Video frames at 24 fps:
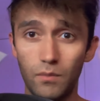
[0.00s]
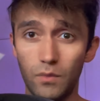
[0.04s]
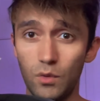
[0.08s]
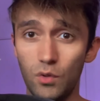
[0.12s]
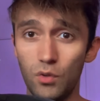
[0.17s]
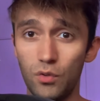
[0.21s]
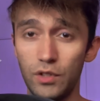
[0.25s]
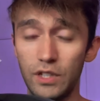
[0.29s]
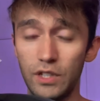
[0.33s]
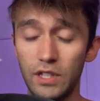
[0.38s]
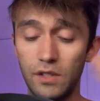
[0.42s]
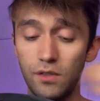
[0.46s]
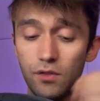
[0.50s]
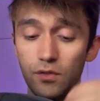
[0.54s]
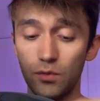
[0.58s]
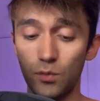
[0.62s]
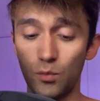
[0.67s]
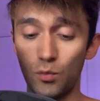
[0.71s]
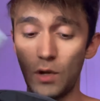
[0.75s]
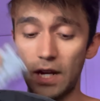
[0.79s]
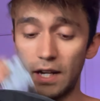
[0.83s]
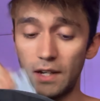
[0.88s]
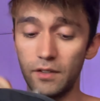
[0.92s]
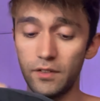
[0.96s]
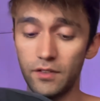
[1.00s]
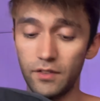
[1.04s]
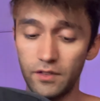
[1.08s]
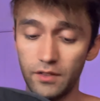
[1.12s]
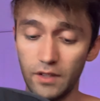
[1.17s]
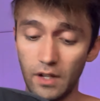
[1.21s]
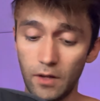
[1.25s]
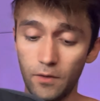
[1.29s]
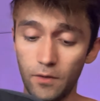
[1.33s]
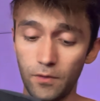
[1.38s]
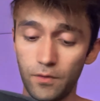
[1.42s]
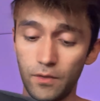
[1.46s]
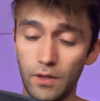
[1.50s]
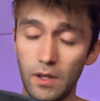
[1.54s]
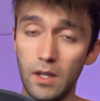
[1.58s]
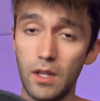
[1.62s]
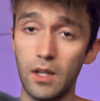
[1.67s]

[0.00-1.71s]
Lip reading: only use wired stuff.